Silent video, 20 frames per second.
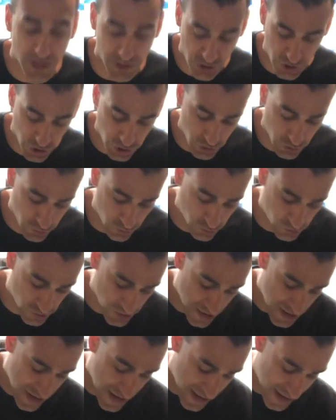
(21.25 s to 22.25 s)
dust shoes,
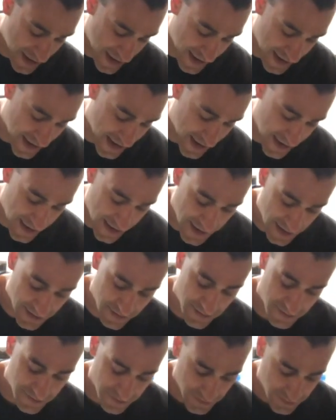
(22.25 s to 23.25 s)

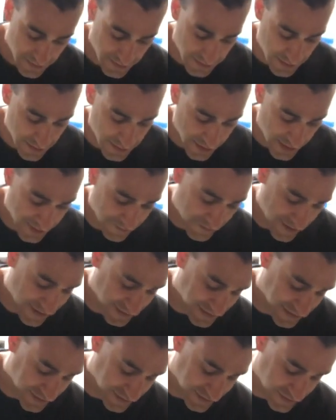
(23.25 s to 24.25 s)
and I've
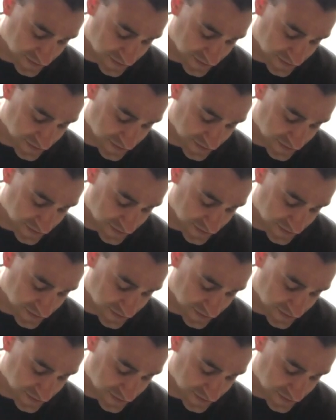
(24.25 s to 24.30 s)
had the